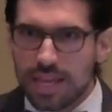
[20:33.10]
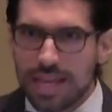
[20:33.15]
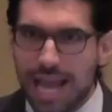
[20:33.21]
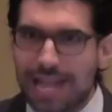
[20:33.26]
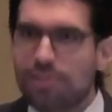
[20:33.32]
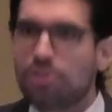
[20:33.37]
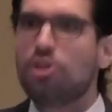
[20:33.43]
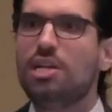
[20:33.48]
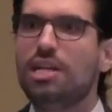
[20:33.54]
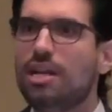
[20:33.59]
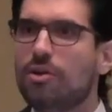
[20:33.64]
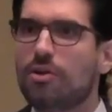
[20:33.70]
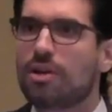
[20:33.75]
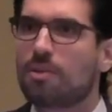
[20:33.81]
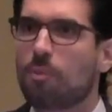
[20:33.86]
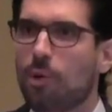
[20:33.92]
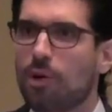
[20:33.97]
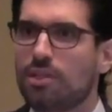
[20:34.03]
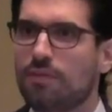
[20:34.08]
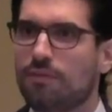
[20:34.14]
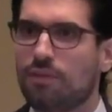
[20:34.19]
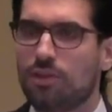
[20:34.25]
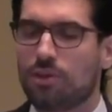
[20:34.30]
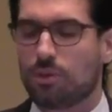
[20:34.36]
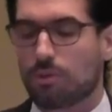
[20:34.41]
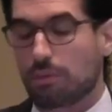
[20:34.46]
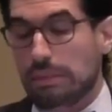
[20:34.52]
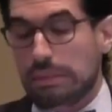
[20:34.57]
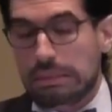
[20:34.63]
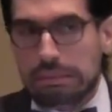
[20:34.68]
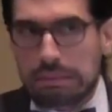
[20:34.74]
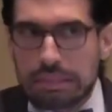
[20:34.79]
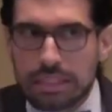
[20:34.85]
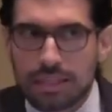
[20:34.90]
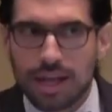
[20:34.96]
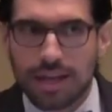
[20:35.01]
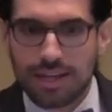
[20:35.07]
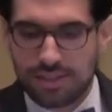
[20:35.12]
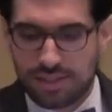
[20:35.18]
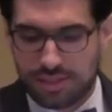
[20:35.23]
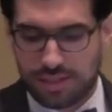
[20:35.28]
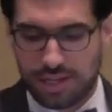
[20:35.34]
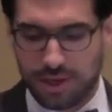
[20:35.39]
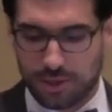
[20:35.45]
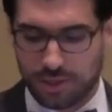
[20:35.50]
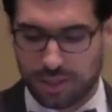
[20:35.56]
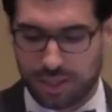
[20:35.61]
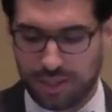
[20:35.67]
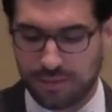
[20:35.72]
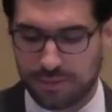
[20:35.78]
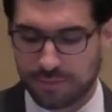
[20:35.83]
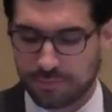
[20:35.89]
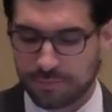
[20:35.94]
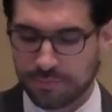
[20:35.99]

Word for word: engineering point of view, not necessarily,